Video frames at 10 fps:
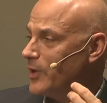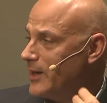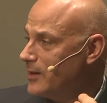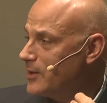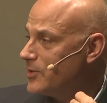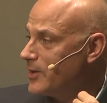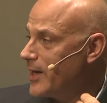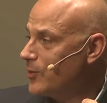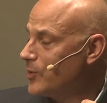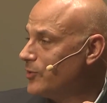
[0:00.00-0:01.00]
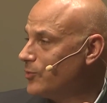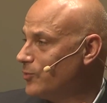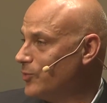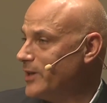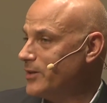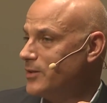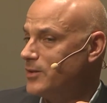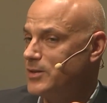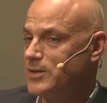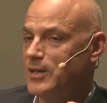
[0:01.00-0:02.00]
for English language
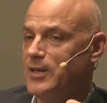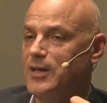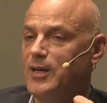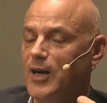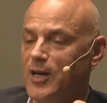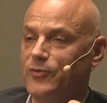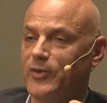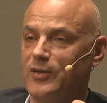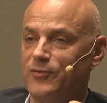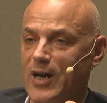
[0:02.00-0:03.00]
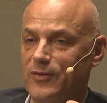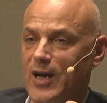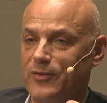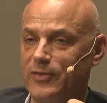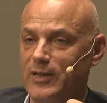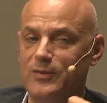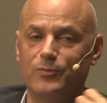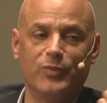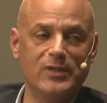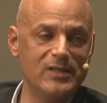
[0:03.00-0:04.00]
readers of Cavafy,
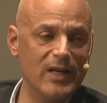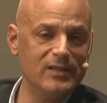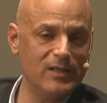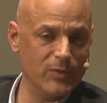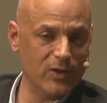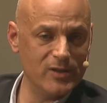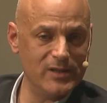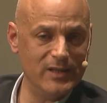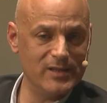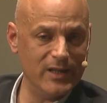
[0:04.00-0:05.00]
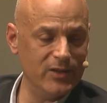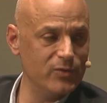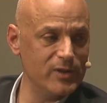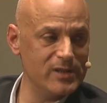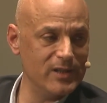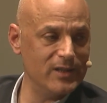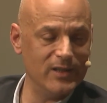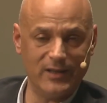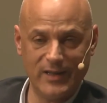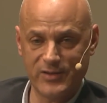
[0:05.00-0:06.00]
precisely because he is interested
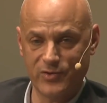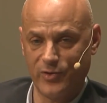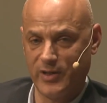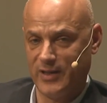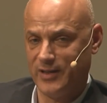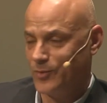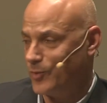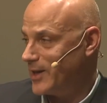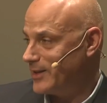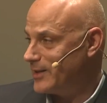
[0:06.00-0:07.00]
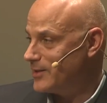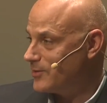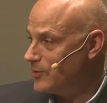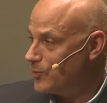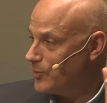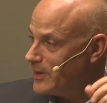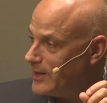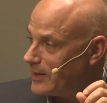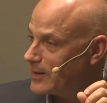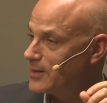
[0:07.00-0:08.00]
in history in a way that is
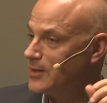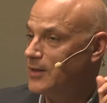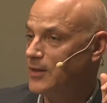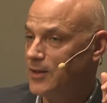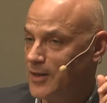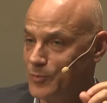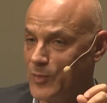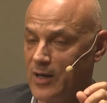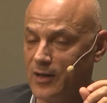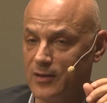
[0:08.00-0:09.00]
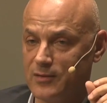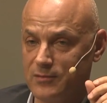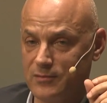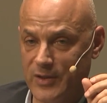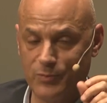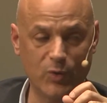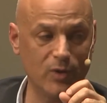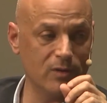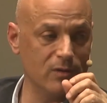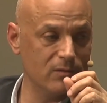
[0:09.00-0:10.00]
unique among
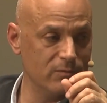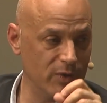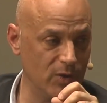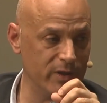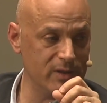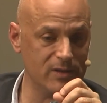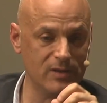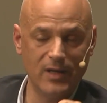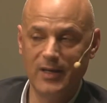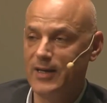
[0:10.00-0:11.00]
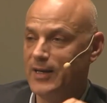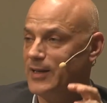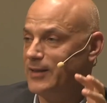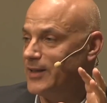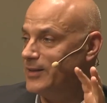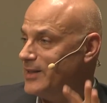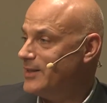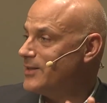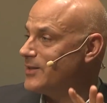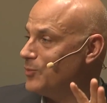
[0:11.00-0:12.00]
important poets, there
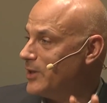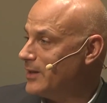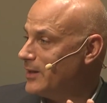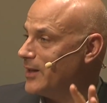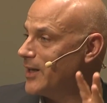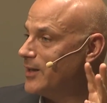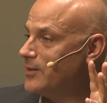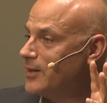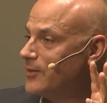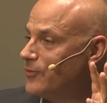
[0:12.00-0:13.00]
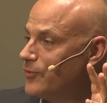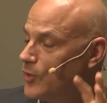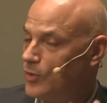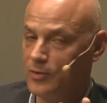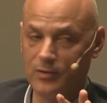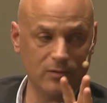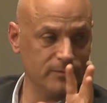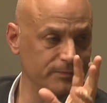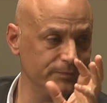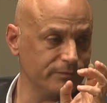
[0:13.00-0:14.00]
needed to be a full
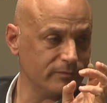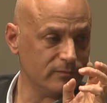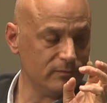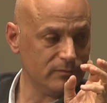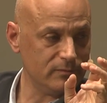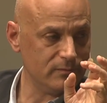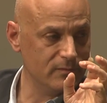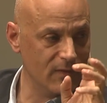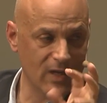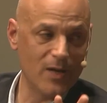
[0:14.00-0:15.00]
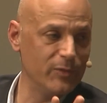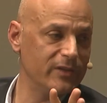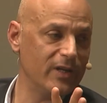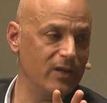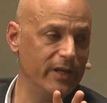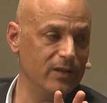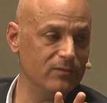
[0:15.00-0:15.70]
commentary.